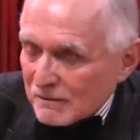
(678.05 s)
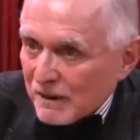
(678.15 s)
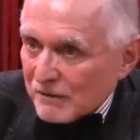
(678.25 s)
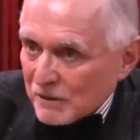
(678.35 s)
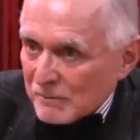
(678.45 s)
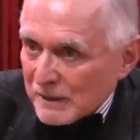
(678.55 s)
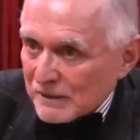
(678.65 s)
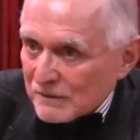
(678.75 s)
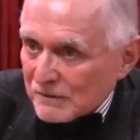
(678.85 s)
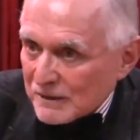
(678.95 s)
$500 million.
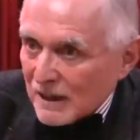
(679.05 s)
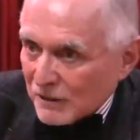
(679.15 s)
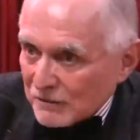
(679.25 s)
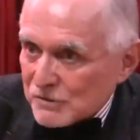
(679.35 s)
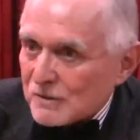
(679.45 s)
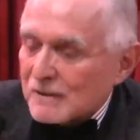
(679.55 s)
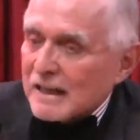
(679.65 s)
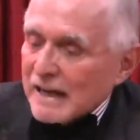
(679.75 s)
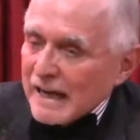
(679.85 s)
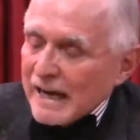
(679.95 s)

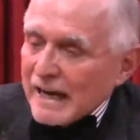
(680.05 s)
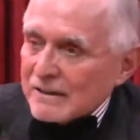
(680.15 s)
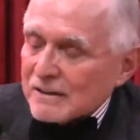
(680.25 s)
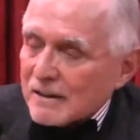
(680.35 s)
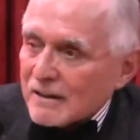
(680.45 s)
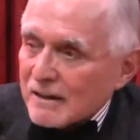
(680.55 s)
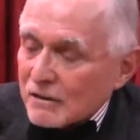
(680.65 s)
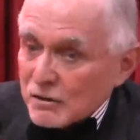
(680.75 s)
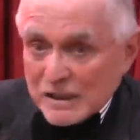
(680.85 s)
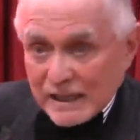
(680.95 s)
And of
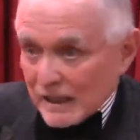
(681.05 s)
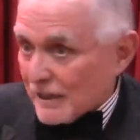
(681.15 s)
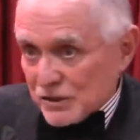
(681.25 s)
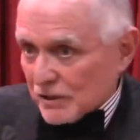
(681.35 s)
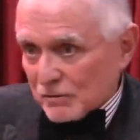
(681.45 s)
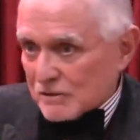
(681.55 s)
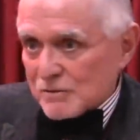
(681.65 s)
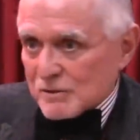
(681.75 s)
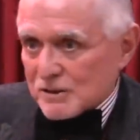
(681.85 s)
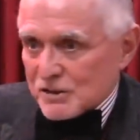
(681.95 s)
course, I had a lot of shareholders. It
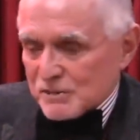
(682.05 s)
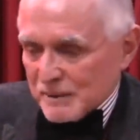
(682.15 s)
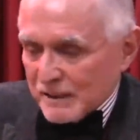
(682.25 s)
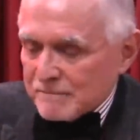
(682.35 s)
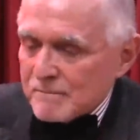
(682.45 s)
wasn't just me.